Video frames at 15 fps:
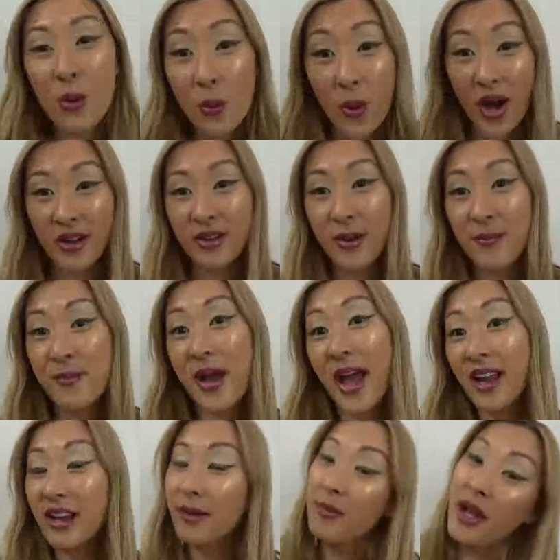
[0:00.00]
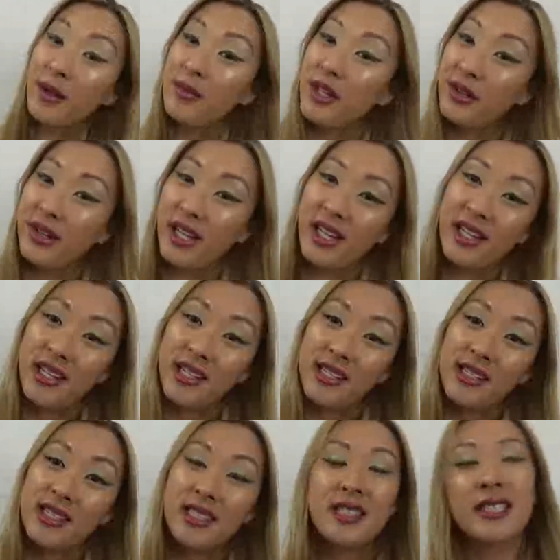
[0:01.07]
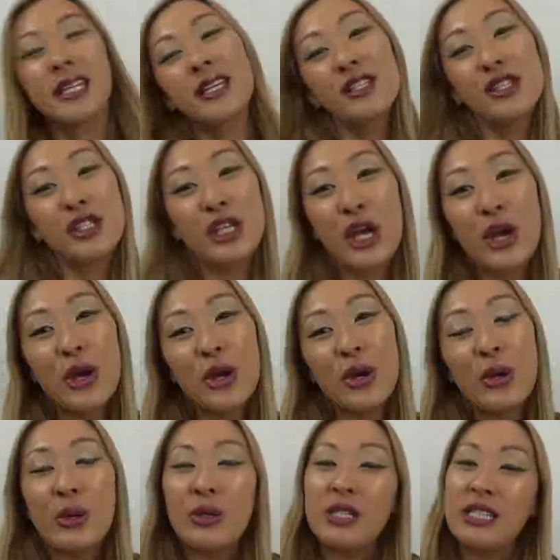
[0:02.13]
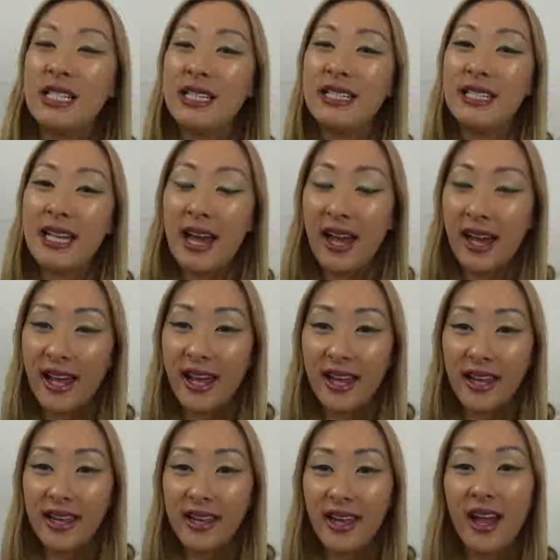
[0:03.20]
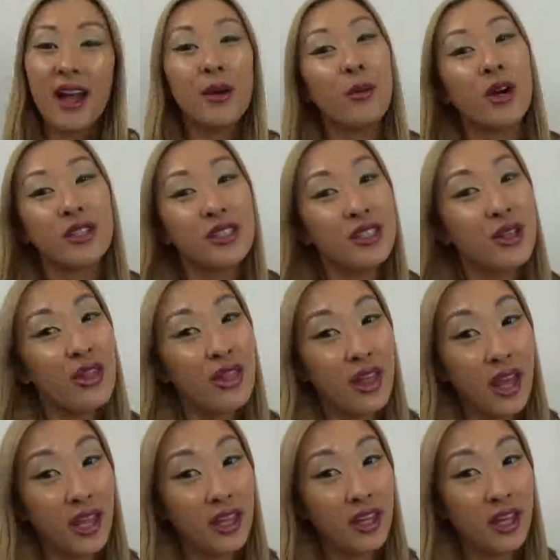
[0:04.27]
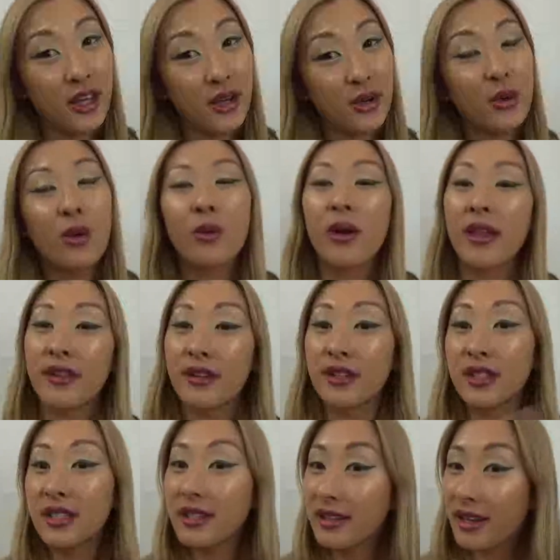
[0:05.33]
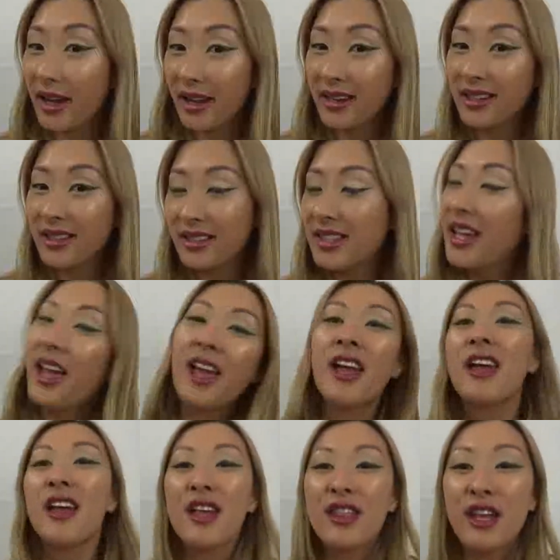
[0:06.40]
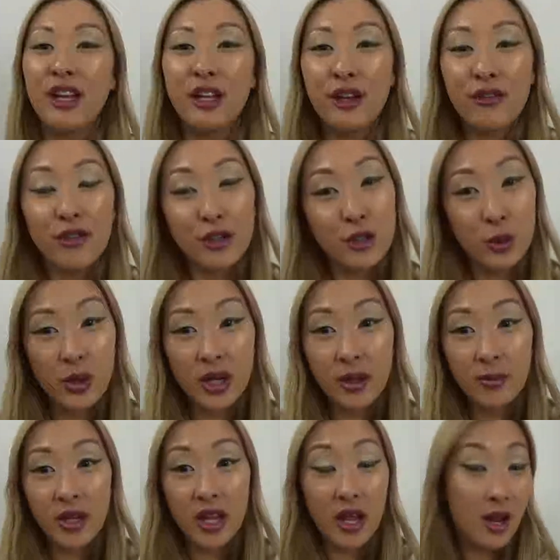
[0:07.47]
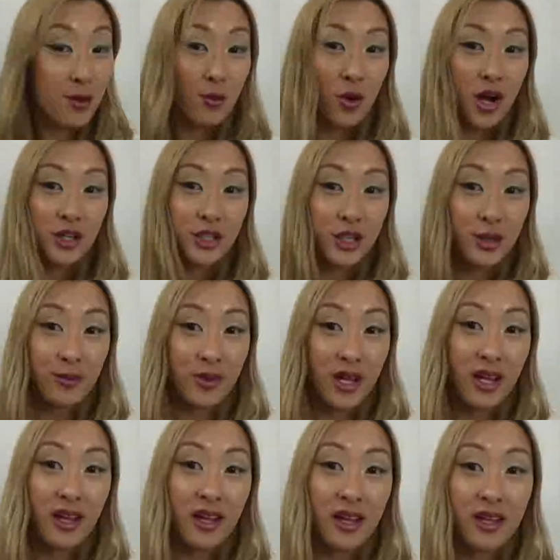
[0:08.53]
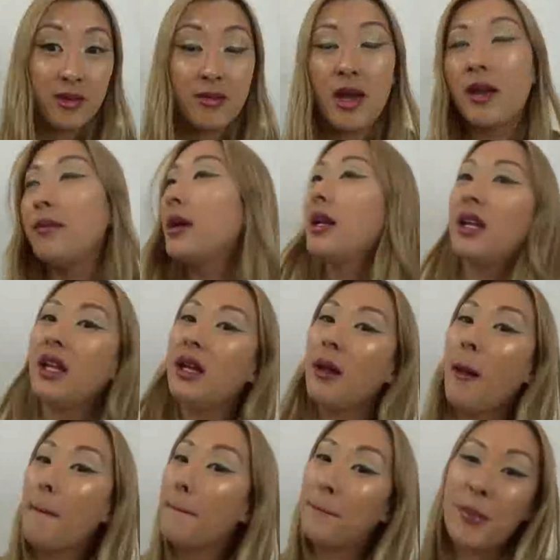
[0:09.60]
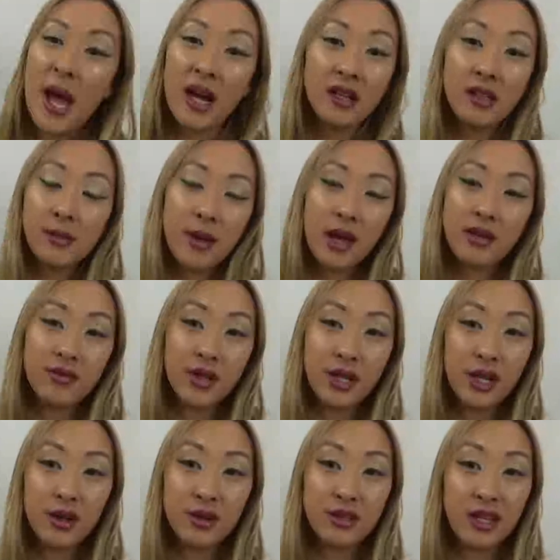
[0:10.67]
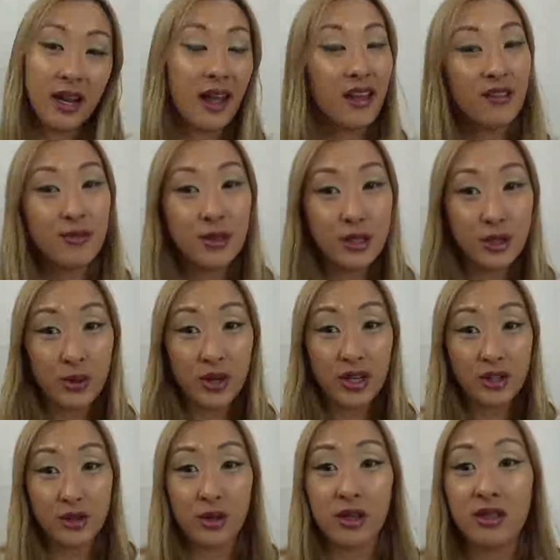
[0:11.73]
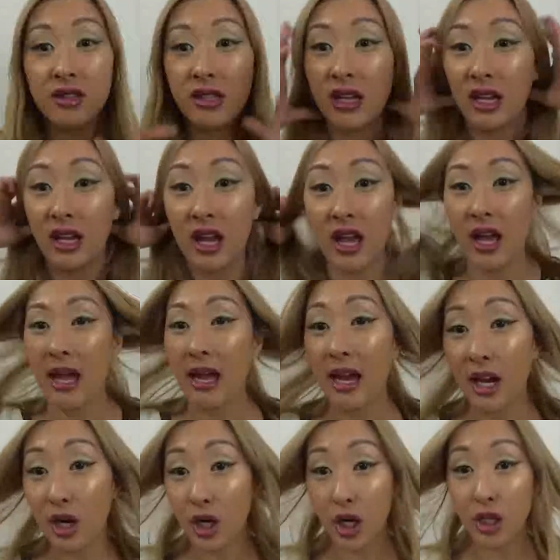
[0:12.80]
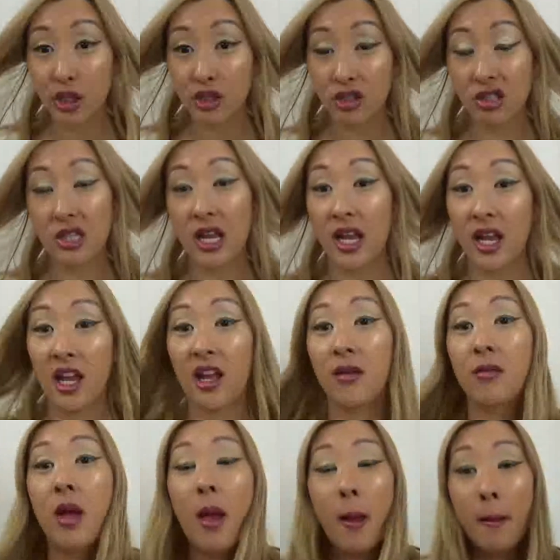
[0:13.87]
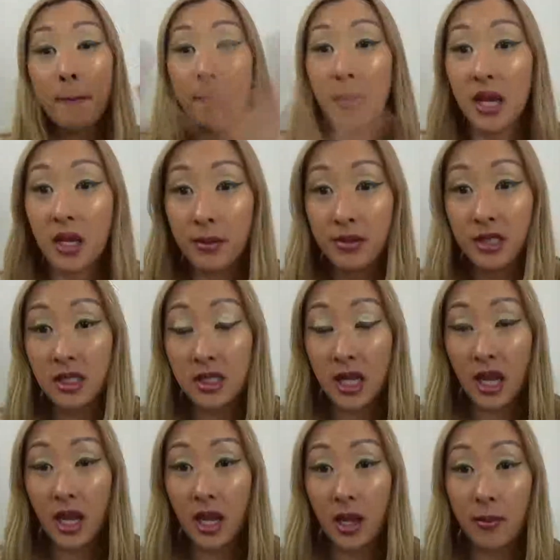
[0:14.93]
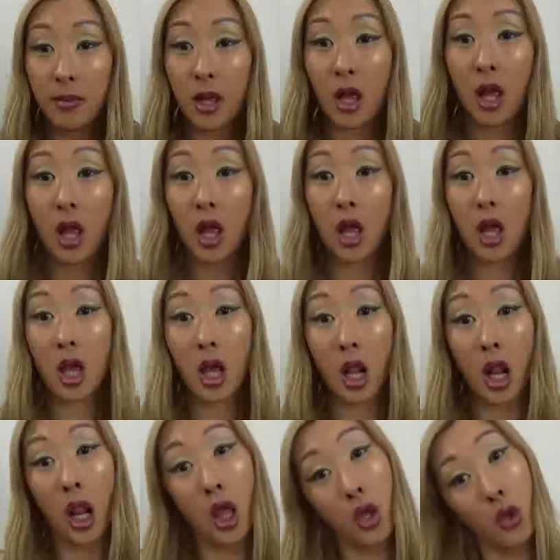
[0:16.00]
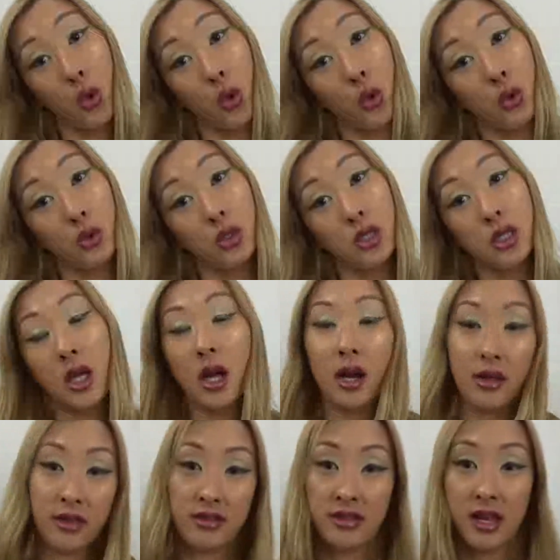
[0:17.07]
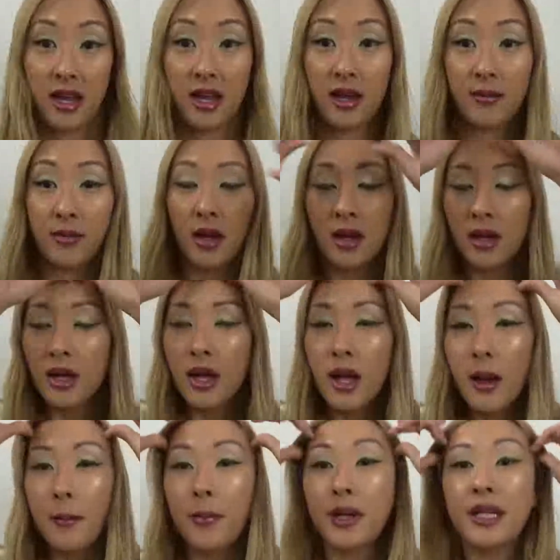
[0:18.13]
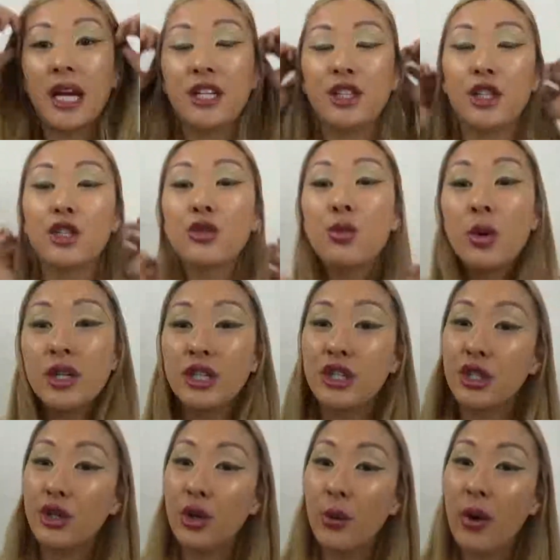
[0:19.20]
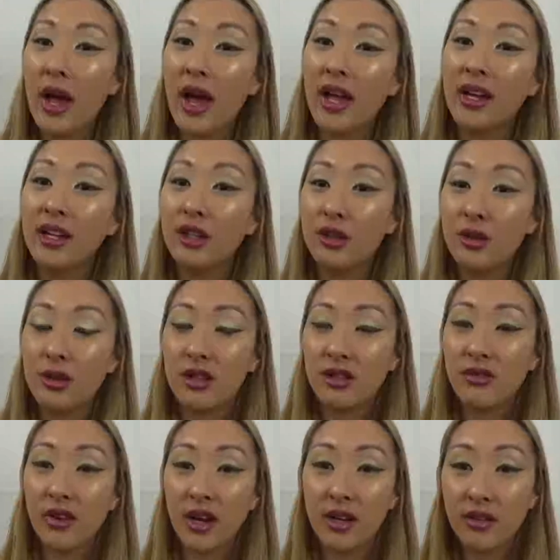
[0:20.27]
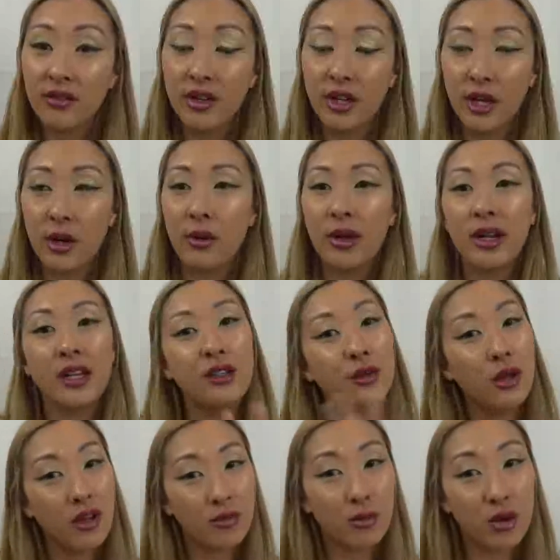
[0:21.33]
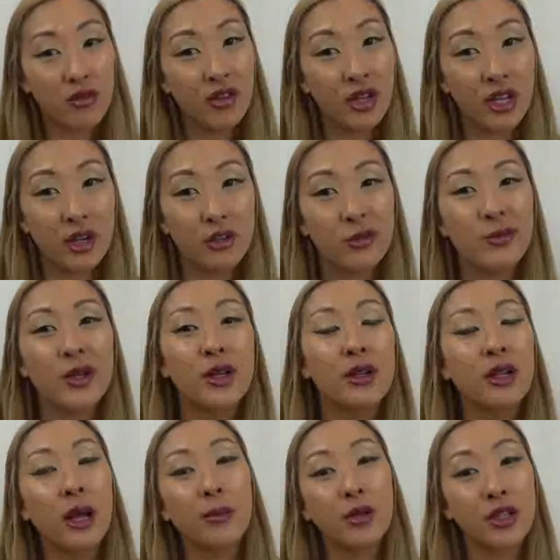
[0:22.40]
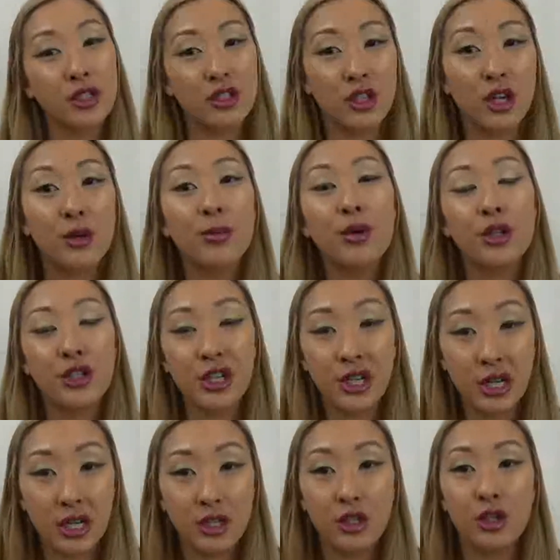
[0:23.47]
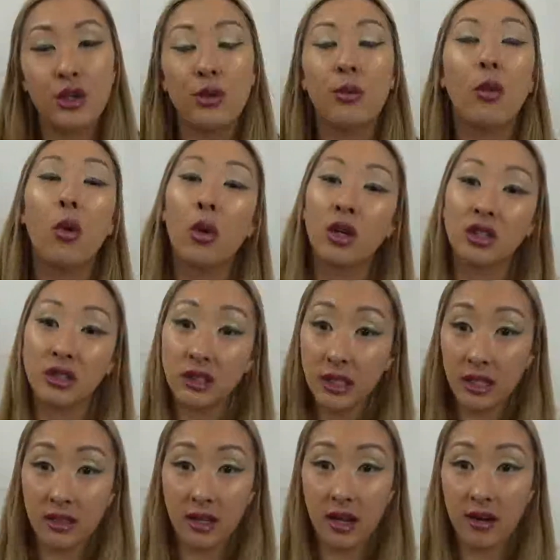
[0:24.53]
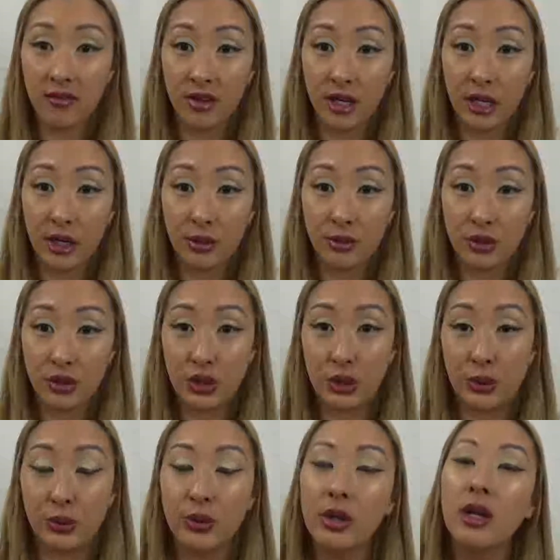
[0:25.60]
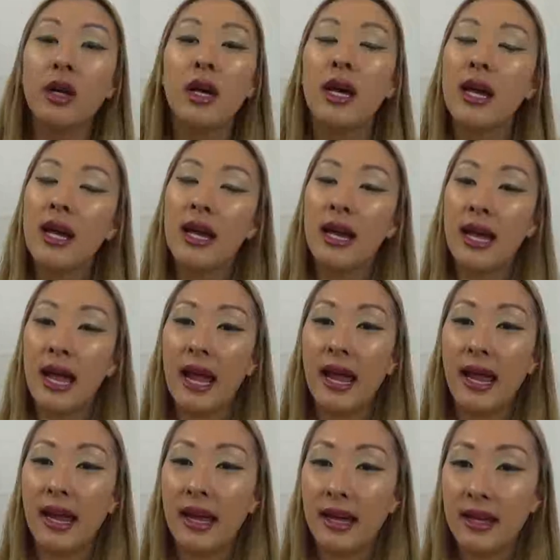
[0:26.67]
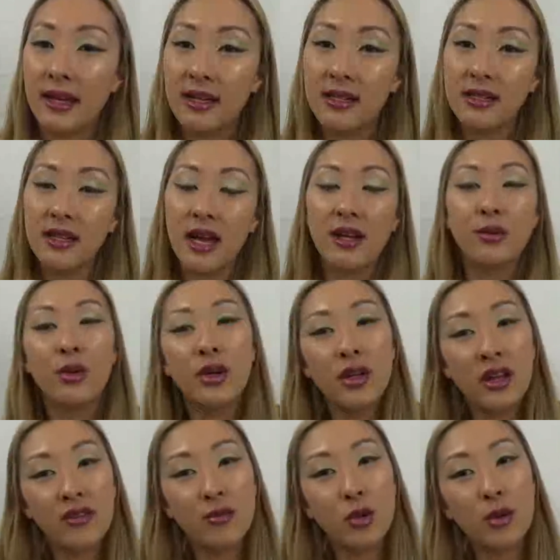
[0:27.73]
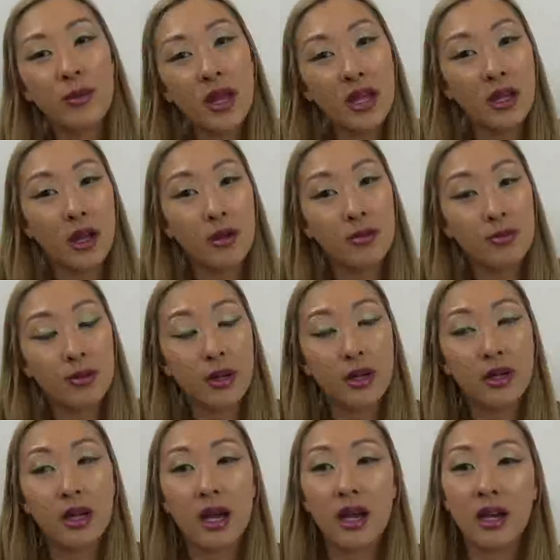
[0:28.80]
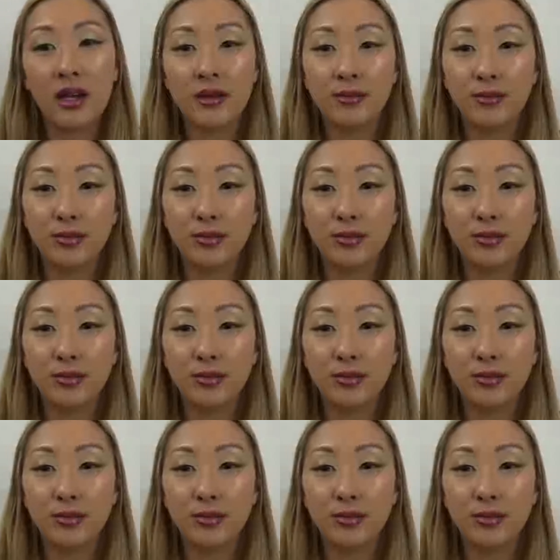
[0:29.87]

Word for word: Welcome back, my beauties. So, today I want to thank you, or rather, tonight, thank you for joining me and watching me in my many back to back videos that I have been doing. As you can see, hair color is the same, makeup's the same, clothes are the same. But I just wanted to go ahead and do this final video, and I do have more videos, but I'm going to start pushing into more skincare videos soon and I will have more makeup, uh,